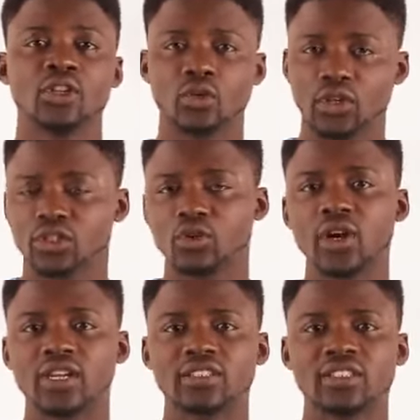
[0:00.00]
Question
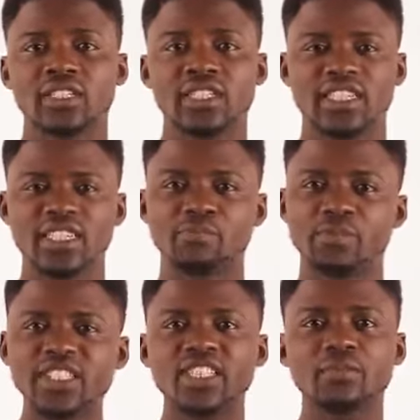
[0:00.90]
1. The
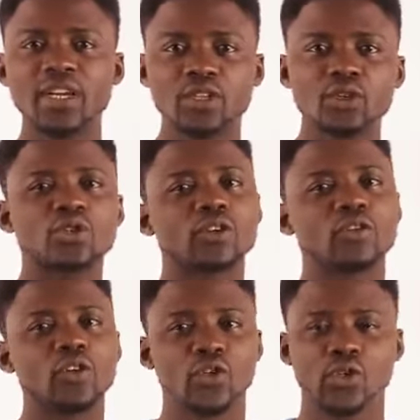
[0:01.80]
principal use of
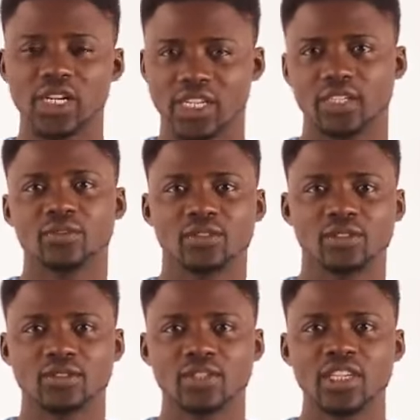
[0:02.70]
control
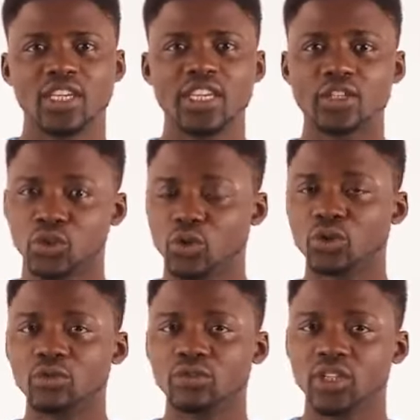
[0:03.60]
accounts is
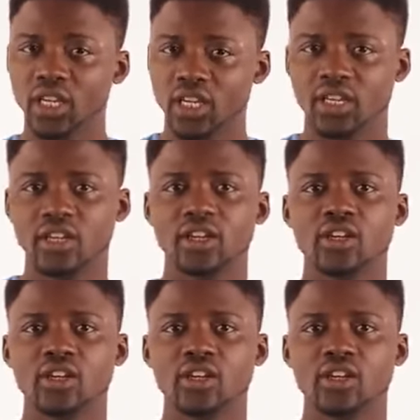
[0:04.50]
to A.